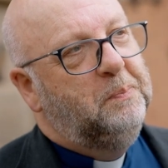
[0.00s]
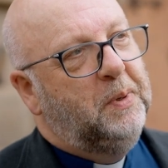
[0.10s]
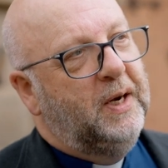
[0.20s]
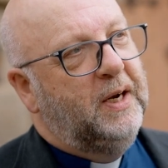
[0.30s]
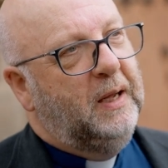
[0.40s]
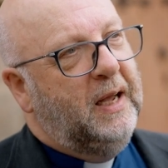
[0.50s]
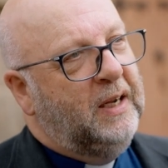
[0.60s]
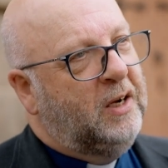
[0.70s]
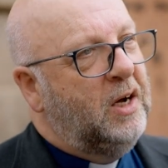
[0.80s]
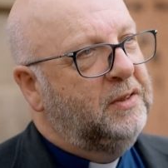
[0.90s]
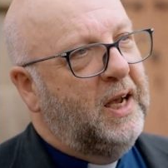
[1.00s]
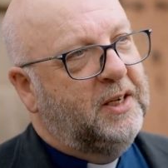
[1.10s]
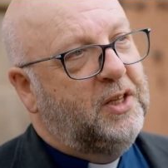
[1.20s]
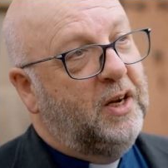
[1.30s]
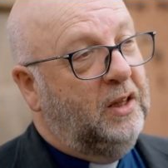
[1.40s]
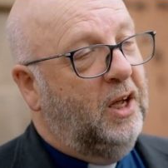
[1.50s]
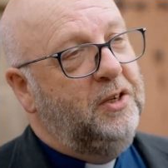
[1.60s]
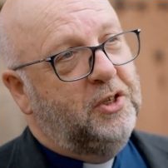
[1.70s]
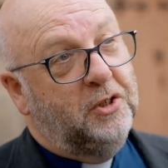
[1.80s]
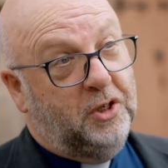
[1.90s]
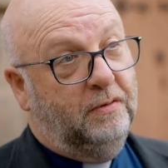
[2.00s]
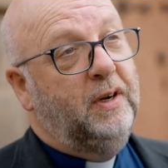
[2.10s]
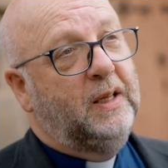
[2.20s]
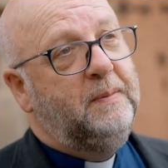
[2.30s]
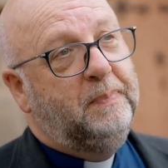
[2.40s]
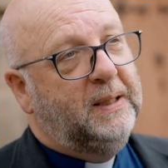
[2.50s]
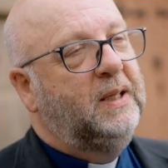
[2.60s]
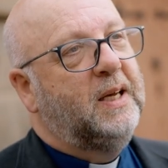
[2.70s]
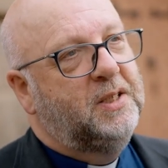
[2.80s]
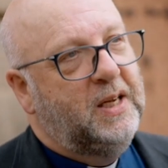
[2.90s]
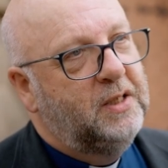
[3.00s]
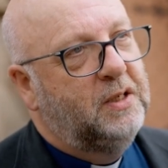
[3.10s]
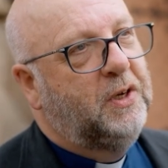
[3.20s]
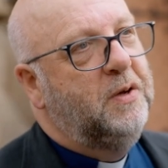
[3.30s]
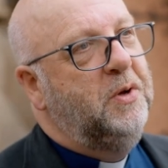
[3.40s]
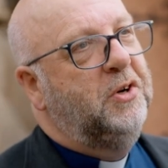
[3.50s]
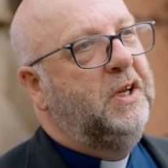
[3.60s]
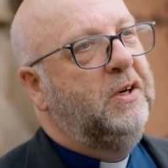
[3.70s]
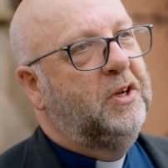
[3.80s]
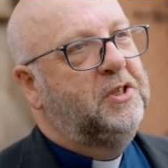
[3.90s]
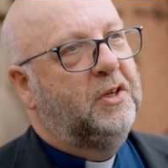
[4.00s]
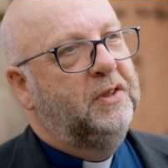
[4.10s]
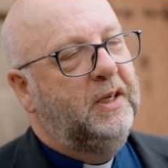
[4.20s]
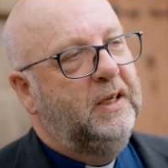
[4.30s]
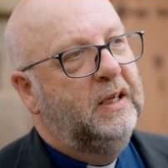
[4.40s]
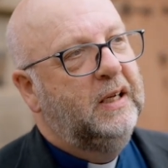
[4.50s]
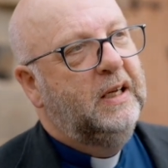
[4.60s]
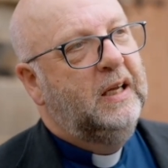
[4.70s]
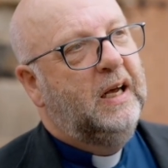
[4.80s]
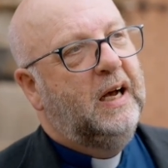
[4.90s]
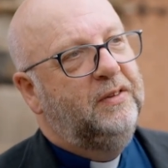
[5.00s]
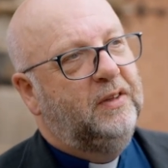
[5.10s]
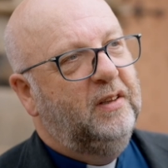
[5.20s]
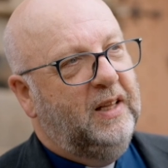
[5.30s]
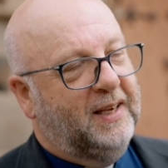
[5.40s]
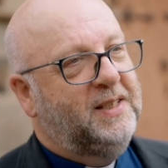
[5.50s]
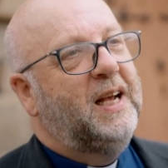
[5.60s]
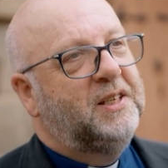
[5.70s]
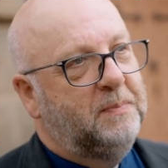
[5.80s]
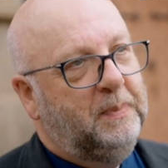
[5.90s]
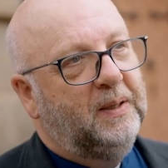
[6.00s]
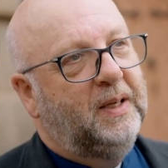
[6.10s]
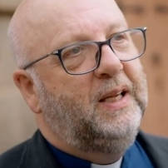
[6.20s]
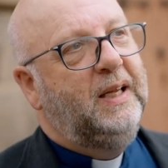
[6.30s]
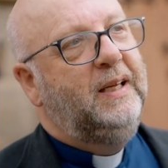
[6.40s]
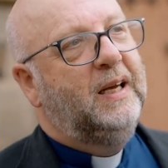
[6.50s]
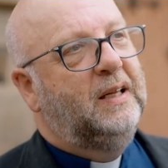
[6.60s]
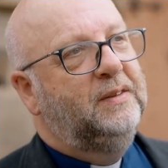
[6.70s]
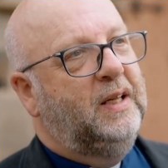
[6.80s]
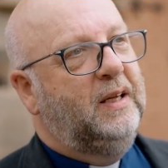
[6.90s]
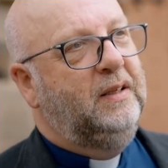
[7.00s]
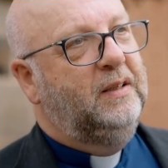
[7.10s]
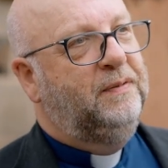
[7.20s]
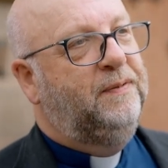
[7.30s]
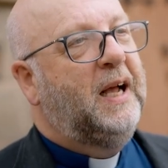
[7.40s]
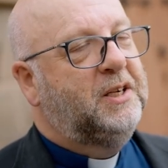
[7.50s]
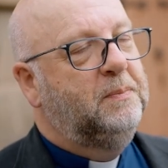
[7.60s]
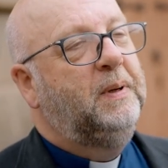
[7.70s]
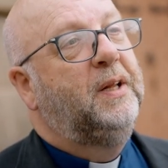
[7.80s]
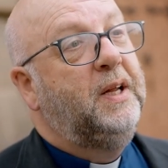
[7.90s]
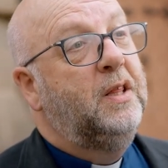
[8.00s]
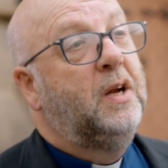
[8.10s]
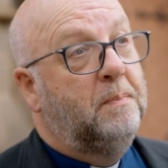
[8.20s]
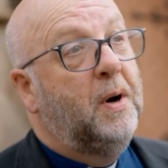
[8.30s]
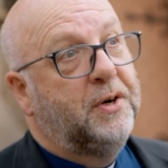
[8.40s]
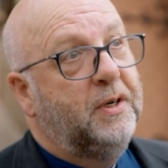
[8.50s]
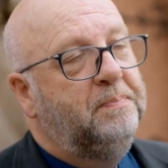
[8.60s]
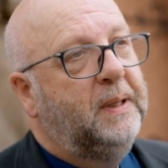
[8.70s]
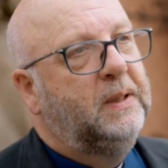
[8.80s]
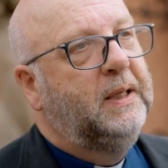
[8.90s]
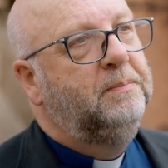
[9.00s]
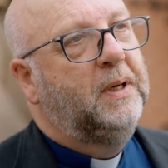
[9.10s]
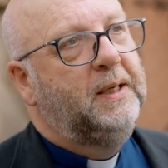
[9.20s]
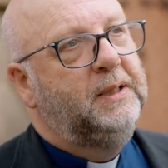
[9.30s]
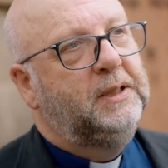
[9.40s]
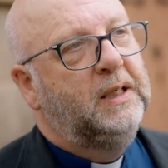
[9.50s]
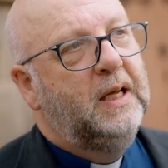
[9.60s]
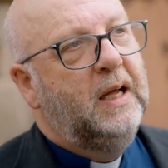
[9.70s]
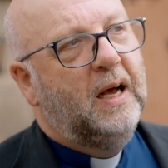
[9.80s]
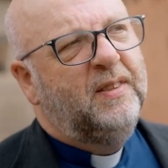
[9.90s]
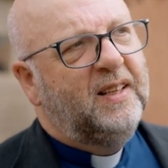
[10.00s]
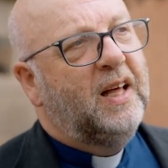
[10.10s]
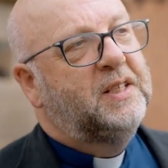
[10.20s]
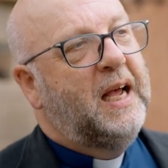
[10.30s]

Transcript: but in a, in a context that allows us to really build that sense of community on a Sunday and the accessibility and the, the flexibility that a modern building brings. I think that's